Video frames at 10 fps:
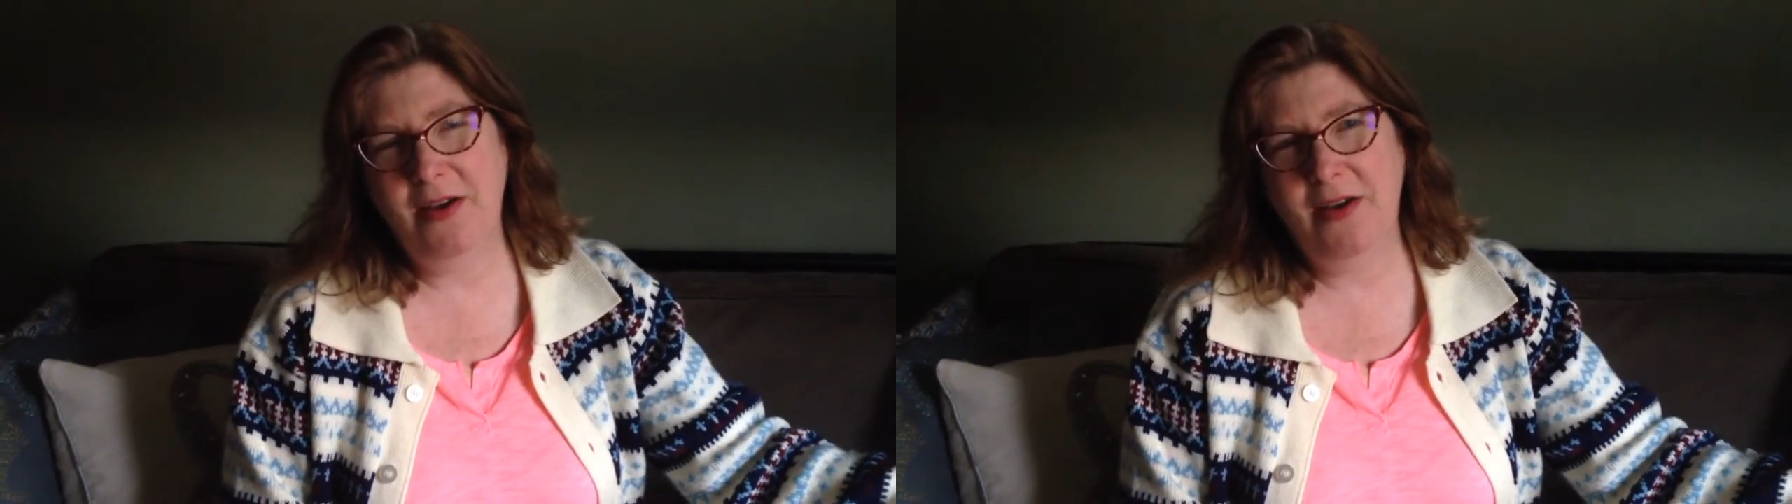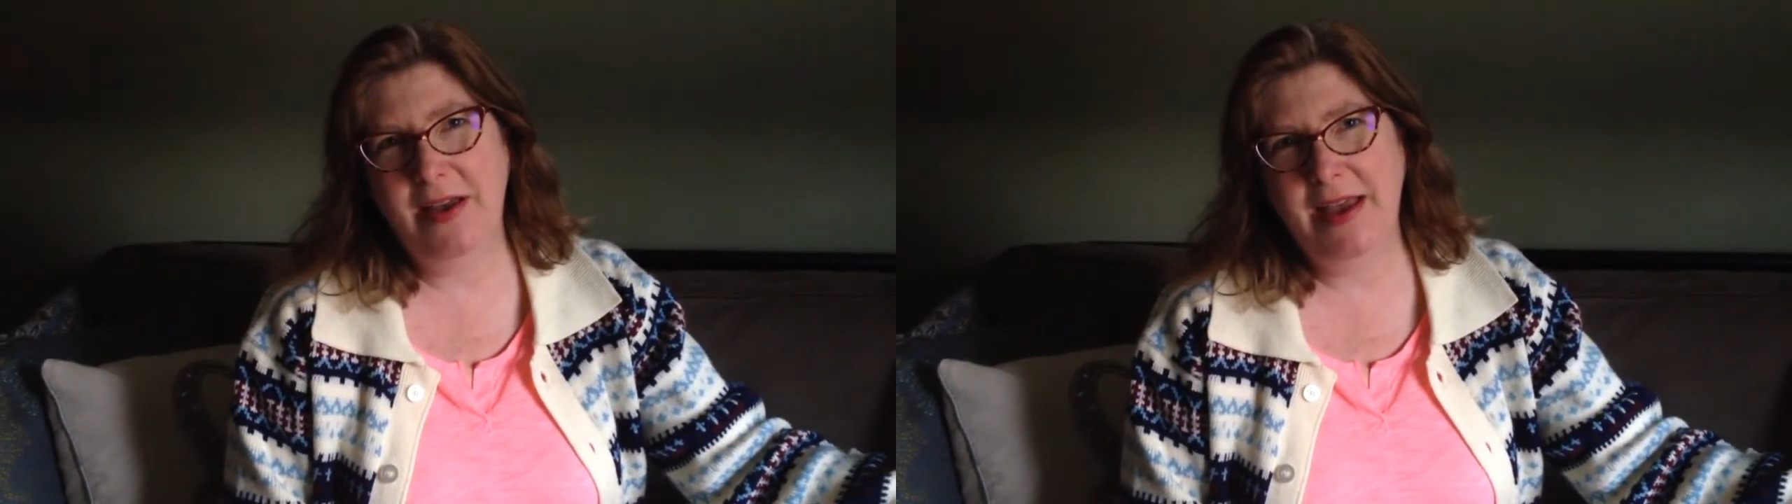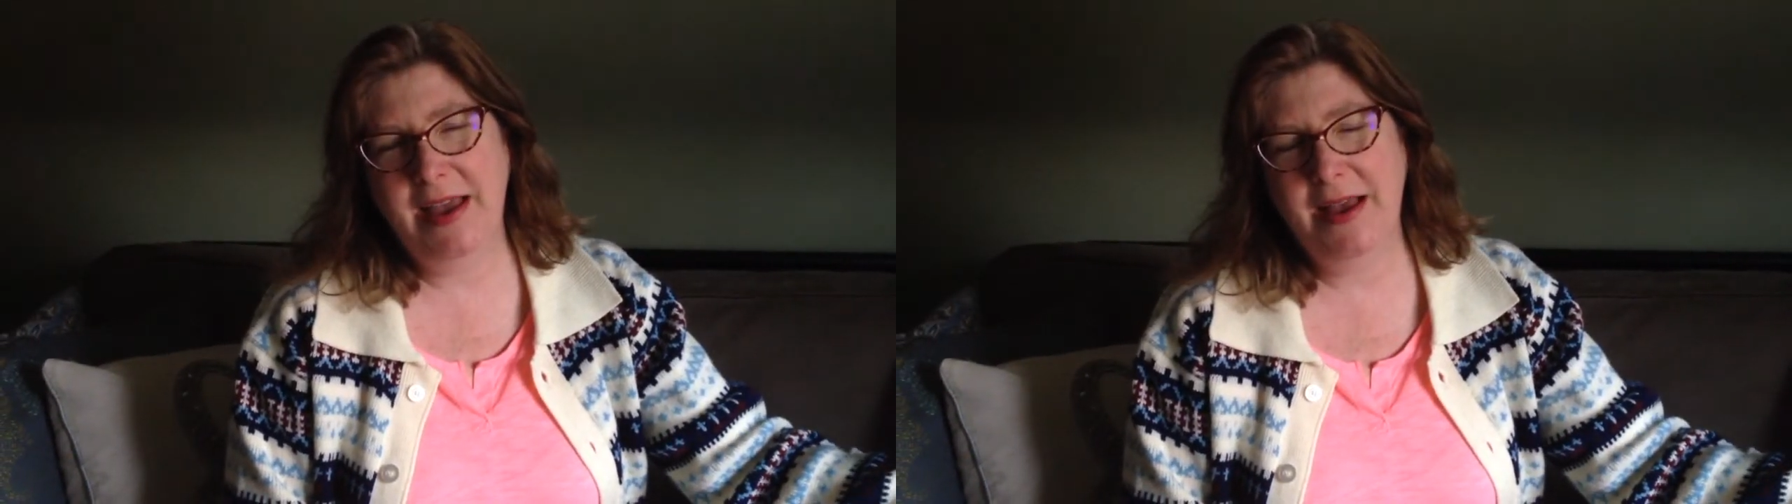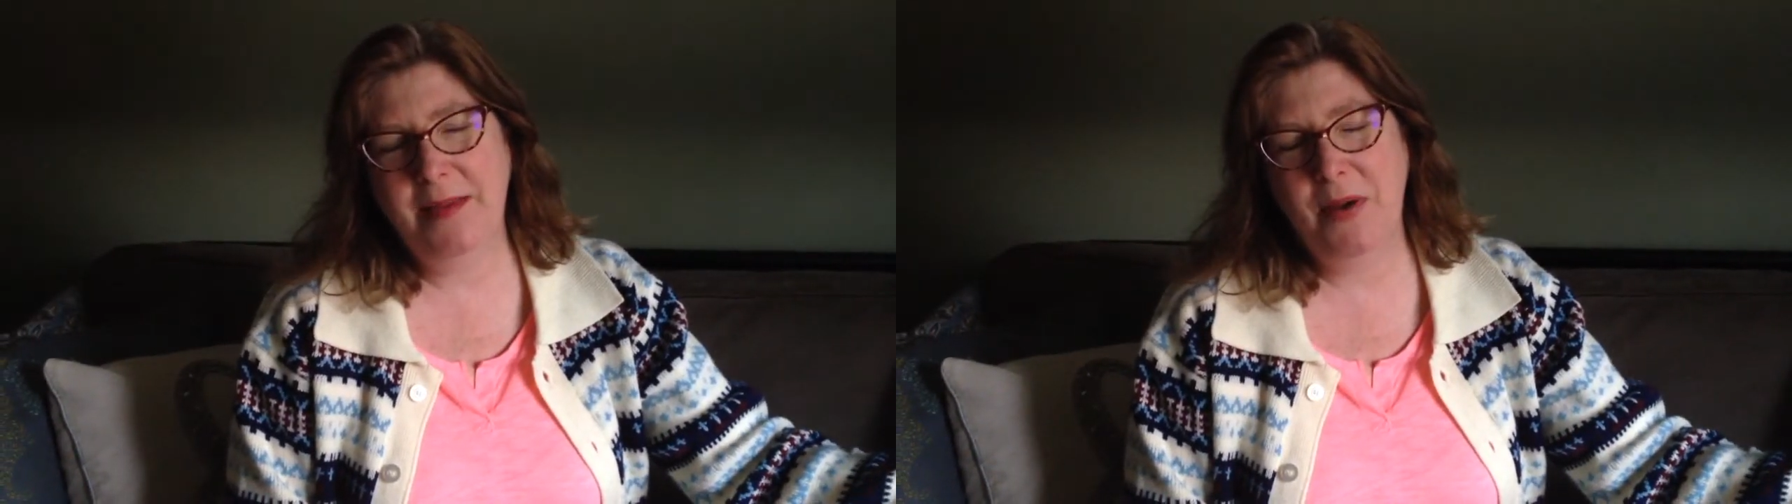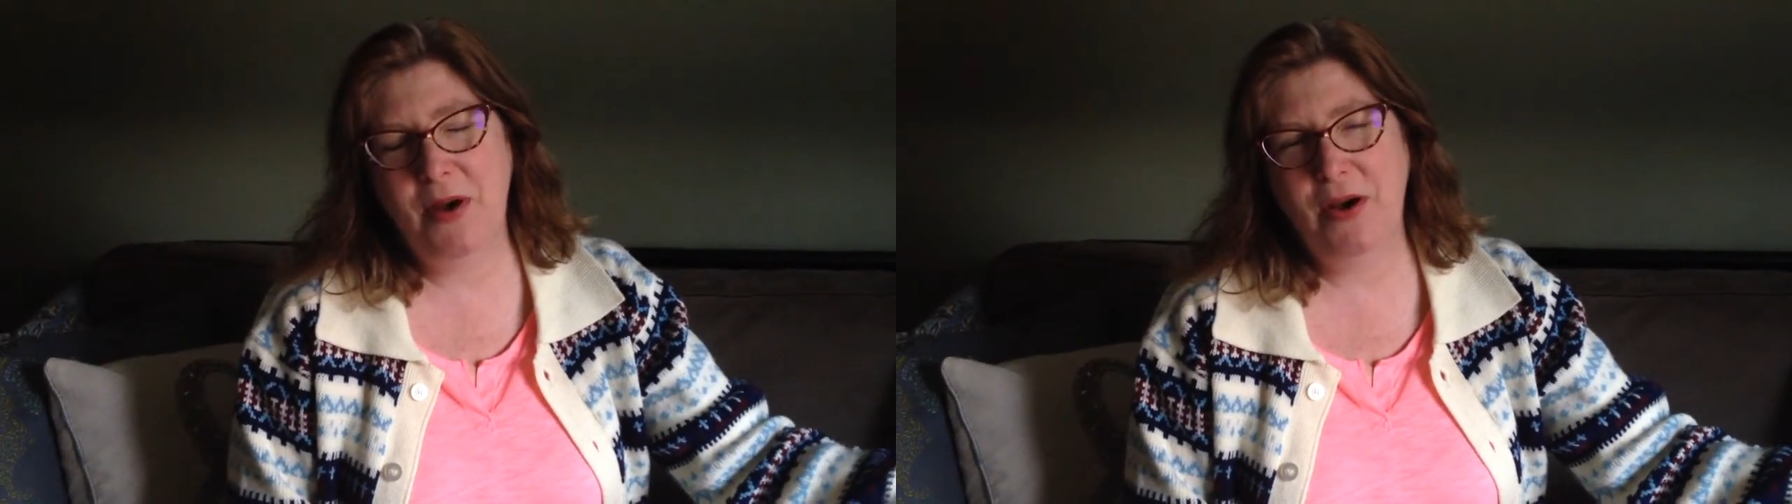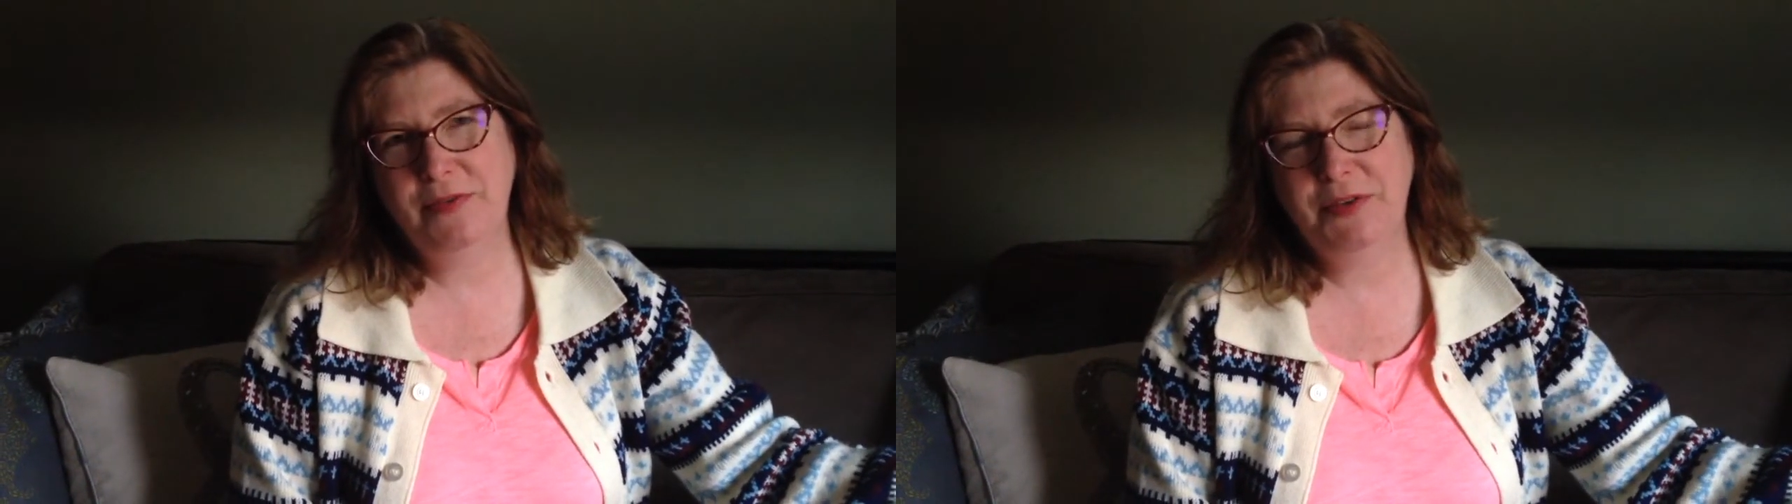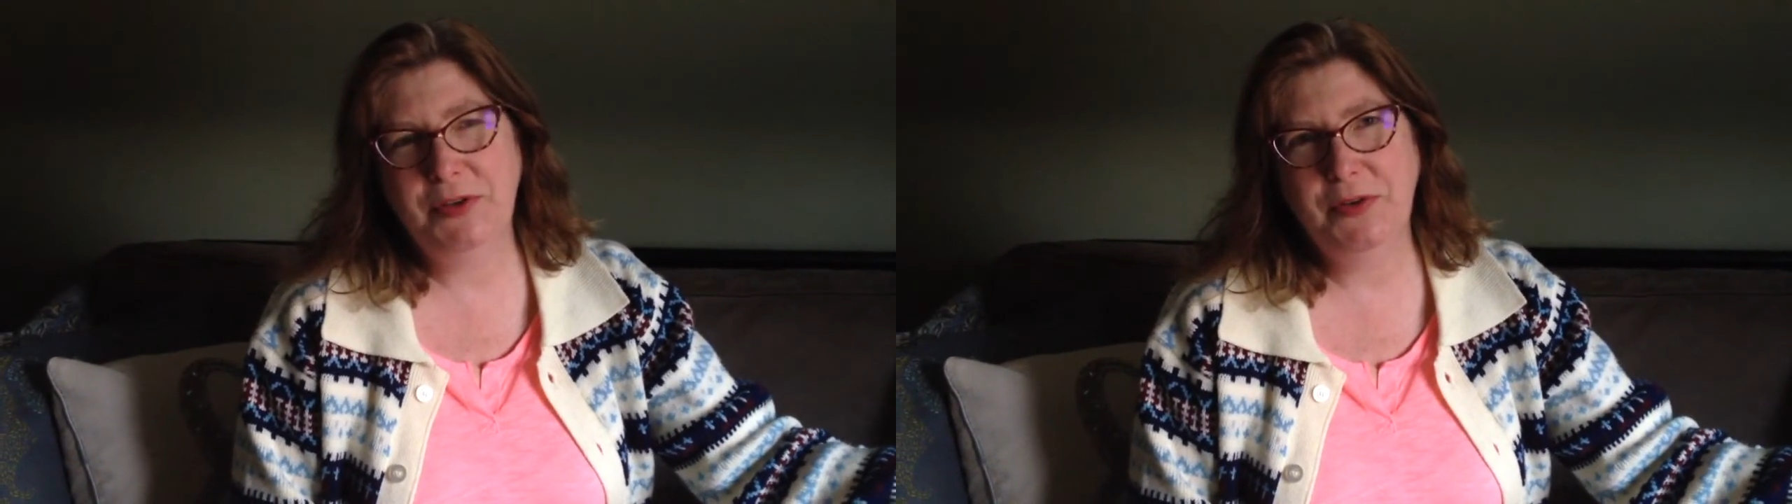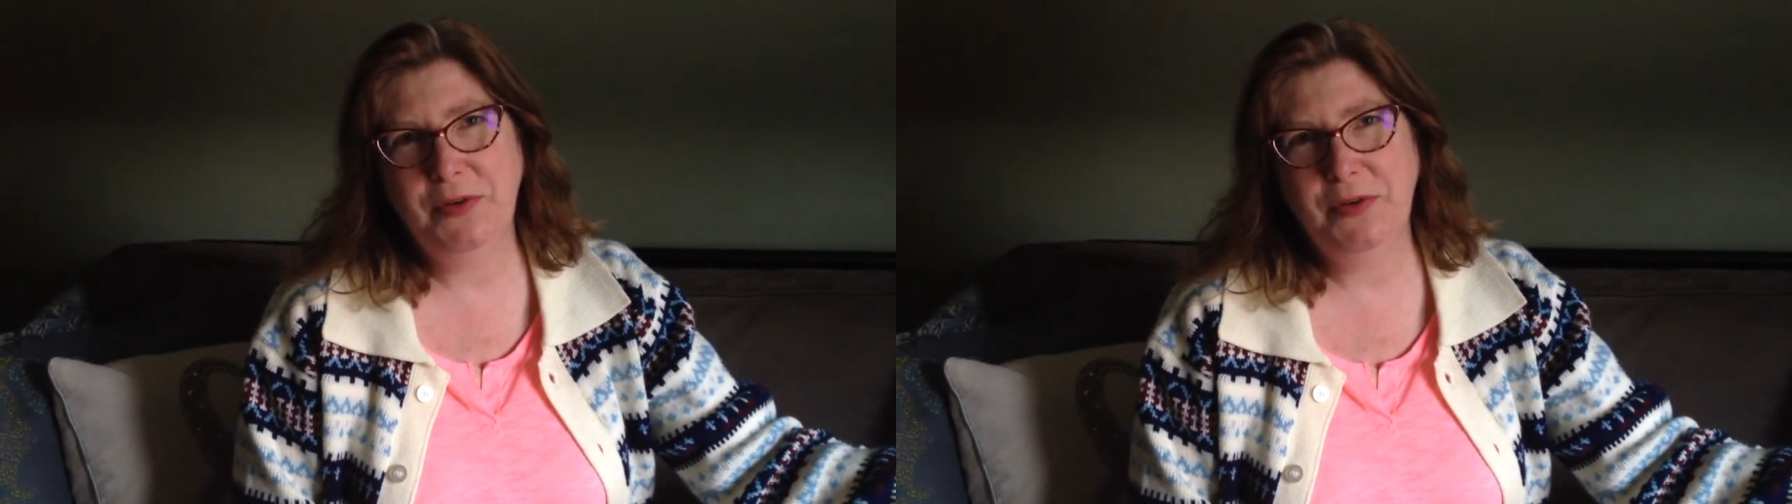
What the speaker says: I am off to